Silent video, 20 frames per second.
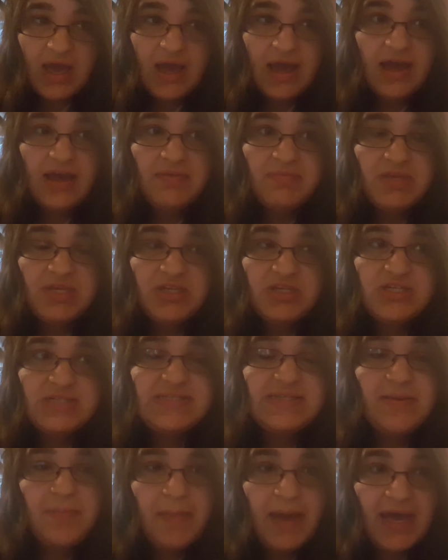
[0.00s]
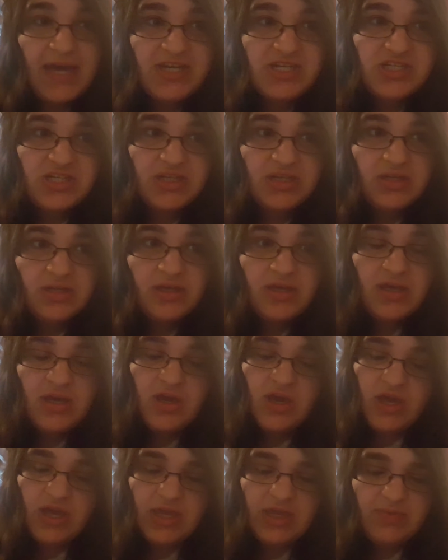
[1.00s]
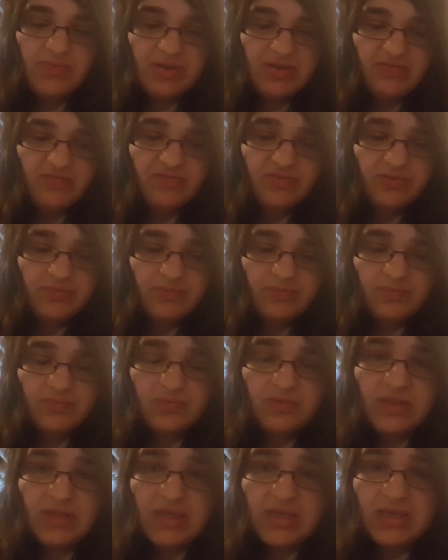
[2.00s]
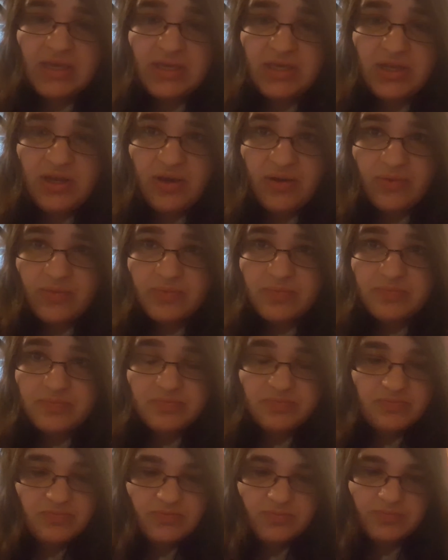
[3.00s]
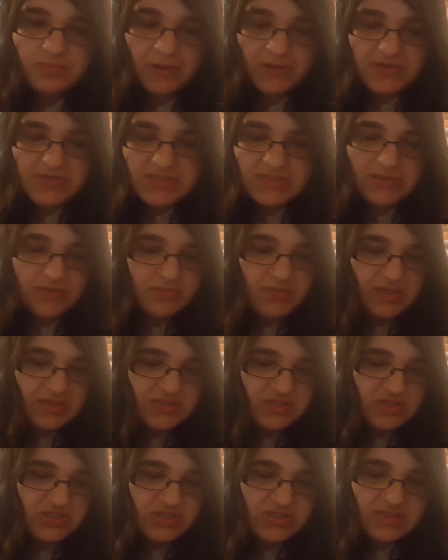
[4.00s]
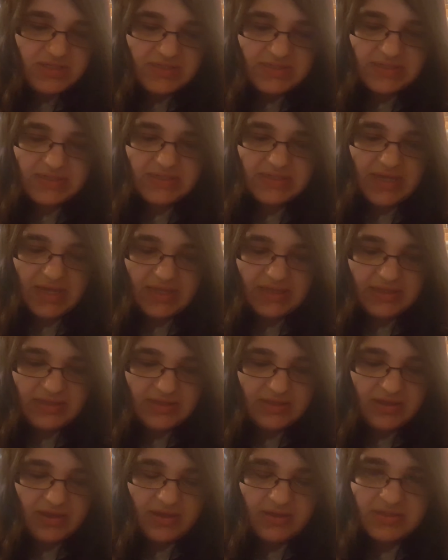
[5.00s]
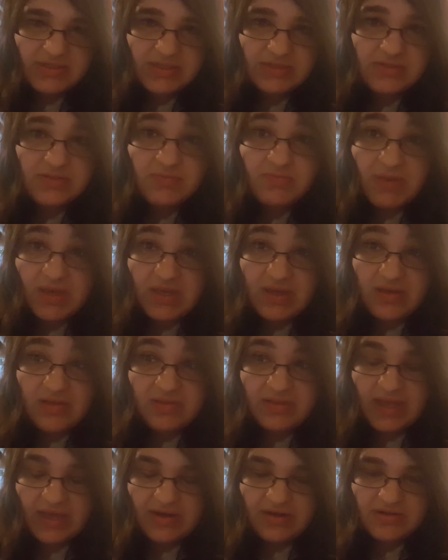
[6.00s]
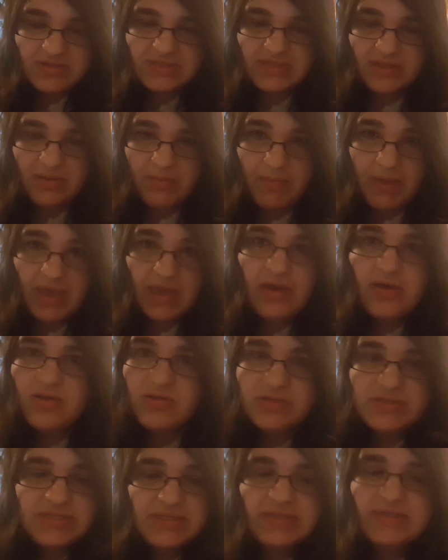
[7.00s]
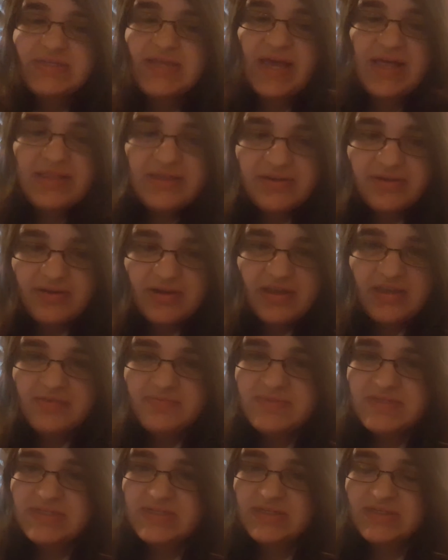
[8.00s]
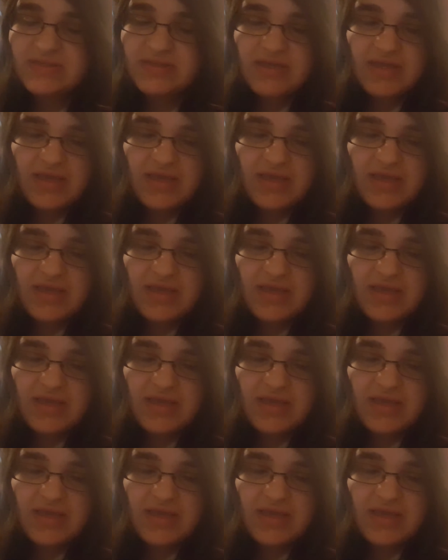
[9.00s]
I mean, just imagine. It went from, you know, personal messages to tele uh, to mail letters in the mail to telegrams to